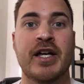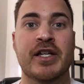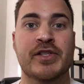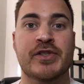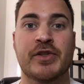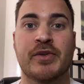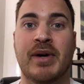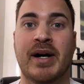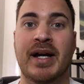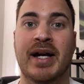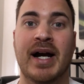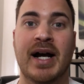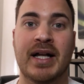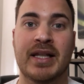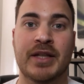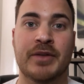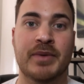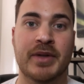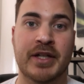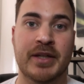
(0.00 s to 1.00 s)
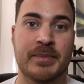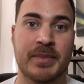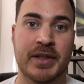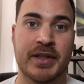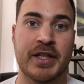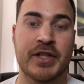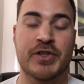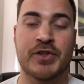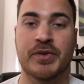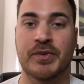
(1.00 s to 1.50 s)
So I highly
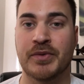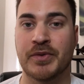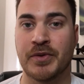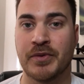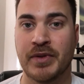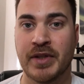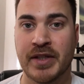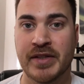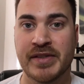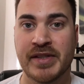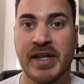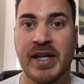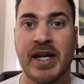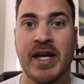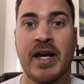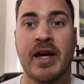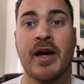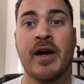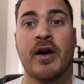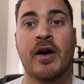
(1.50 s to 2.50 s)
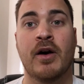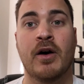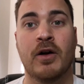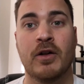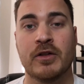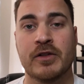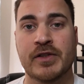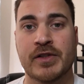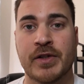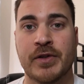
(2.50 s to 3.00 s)
recommend that you do this.
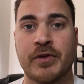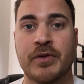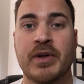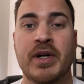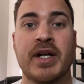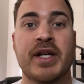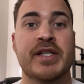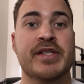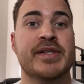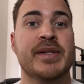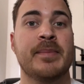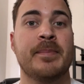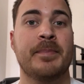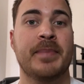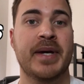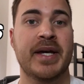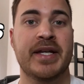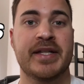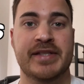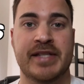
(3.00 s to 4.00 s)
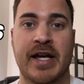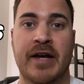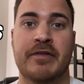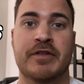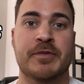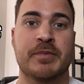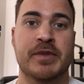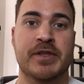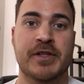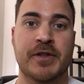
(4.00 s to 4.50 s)
Also, some banks have
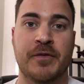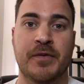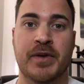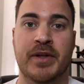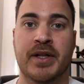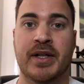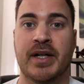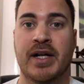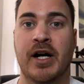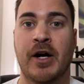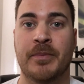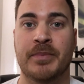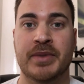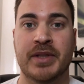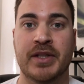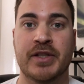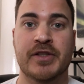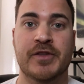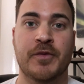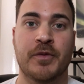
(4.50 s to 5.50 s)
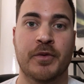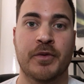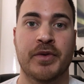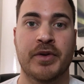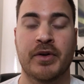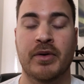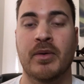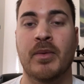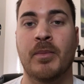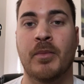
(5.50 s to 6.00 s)
specific opt-ins for
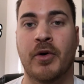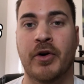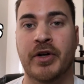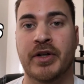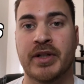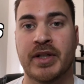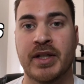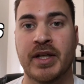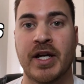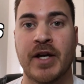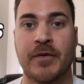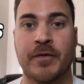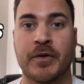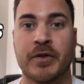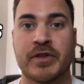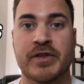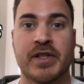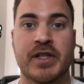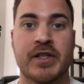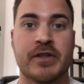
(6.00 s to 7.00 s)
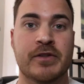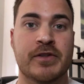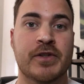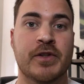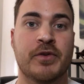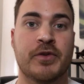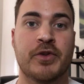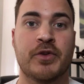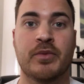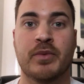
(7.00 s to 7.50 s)
their marketing efforts, and
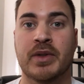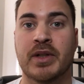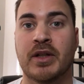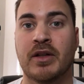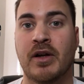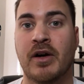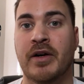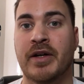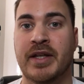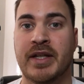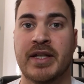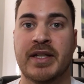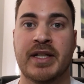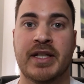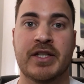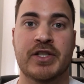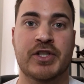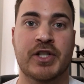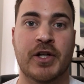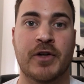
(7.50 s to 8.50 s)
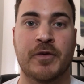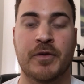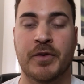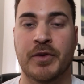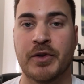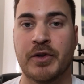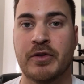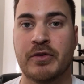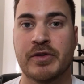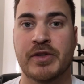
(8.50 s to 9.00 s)
so you want to log in and check for
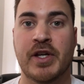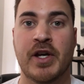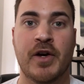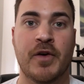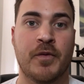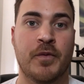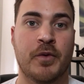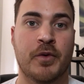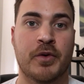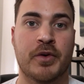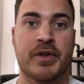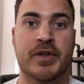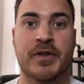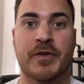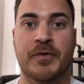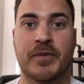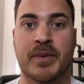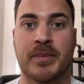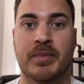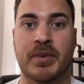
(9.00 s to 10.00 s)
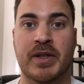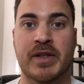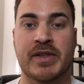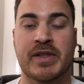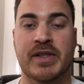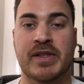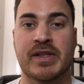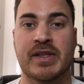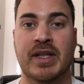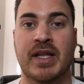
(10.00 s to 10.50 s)
those for different
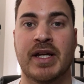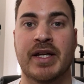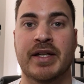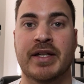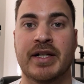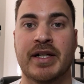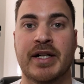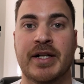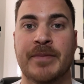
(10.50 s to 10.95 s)
places like